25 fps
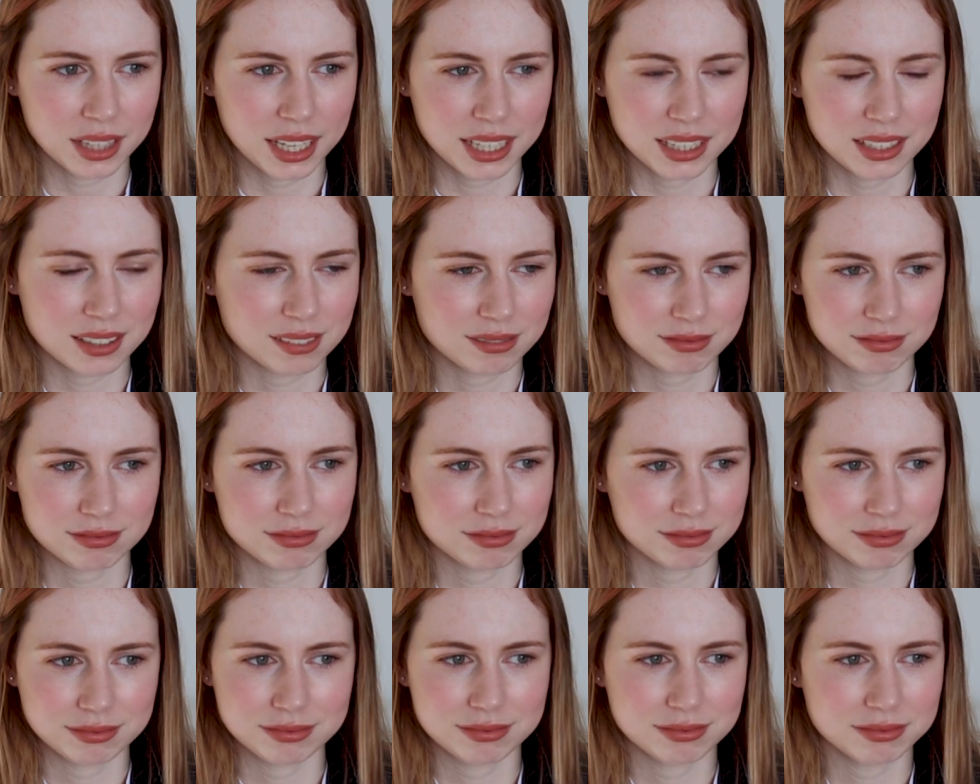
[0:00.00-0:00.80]
Like,
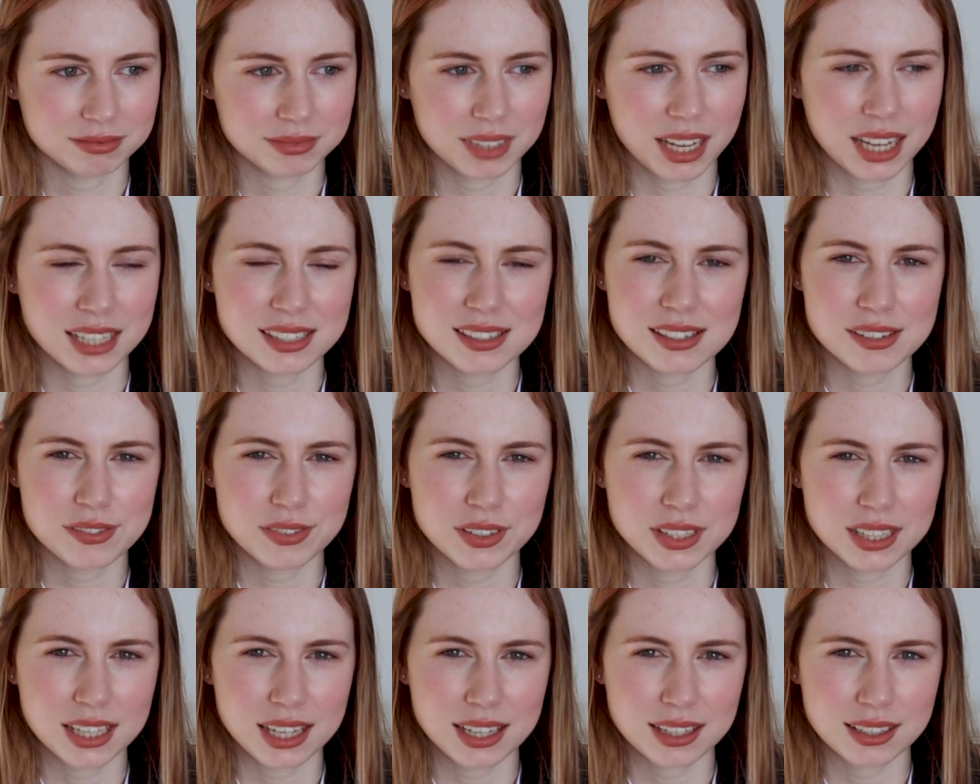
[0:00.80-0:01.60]
I just
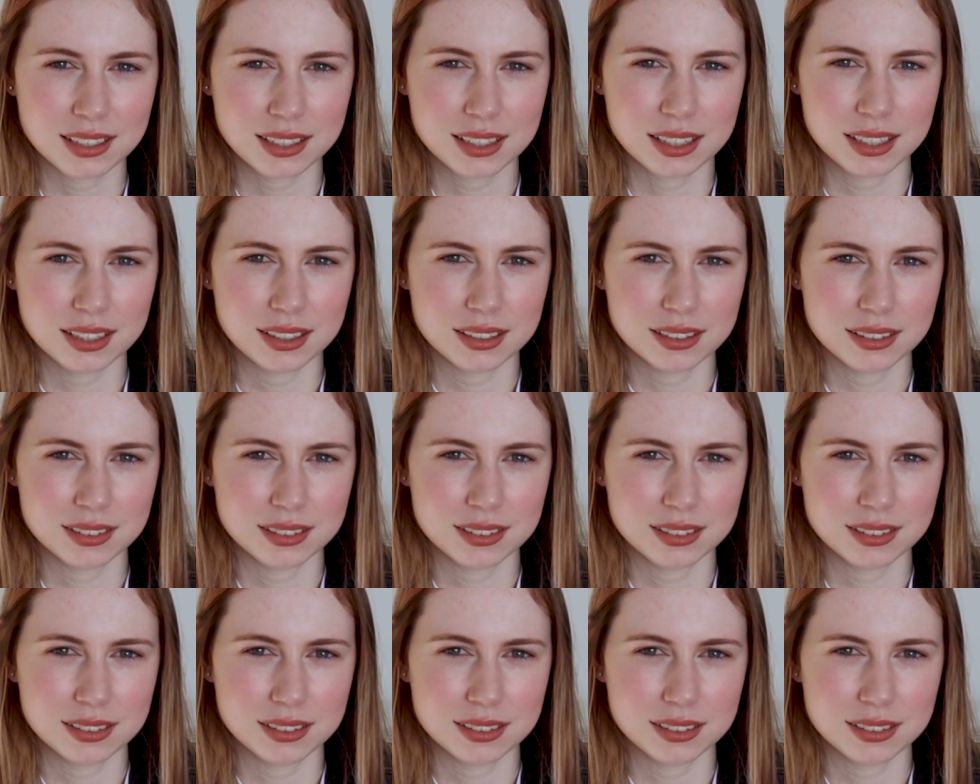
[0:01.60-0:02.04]
feel like